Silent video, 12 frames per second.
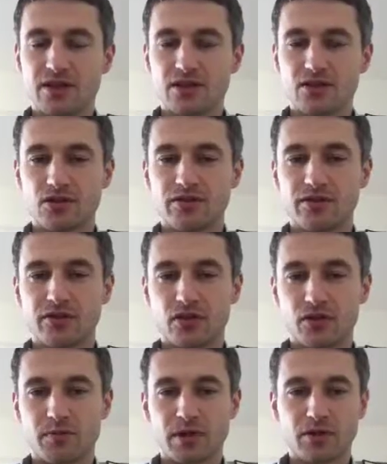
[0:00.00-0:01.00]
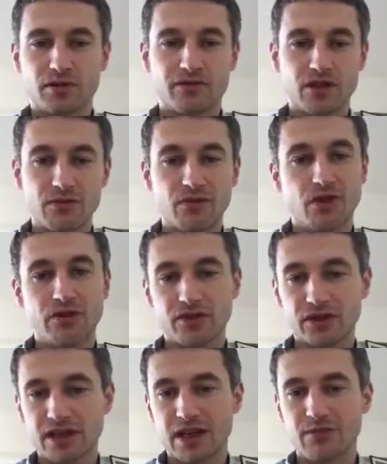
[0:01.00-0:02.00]
So if you've got a picture of Jamie
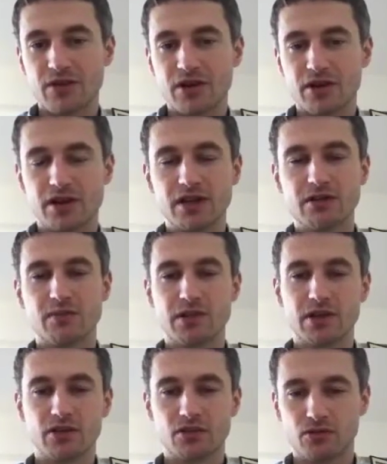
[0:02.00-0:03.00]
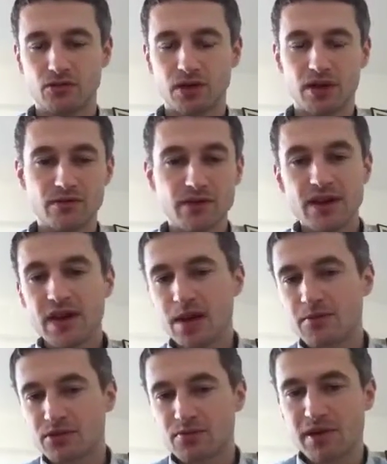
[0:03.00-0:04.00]
Oliver down a market being all
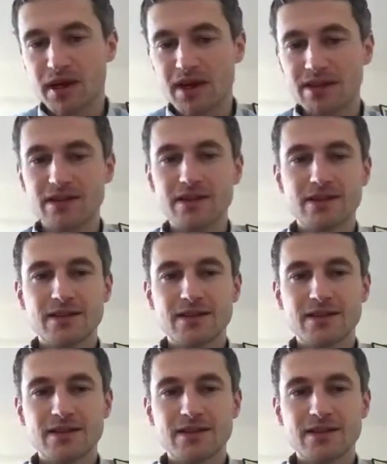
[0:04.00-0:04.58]
apples and pears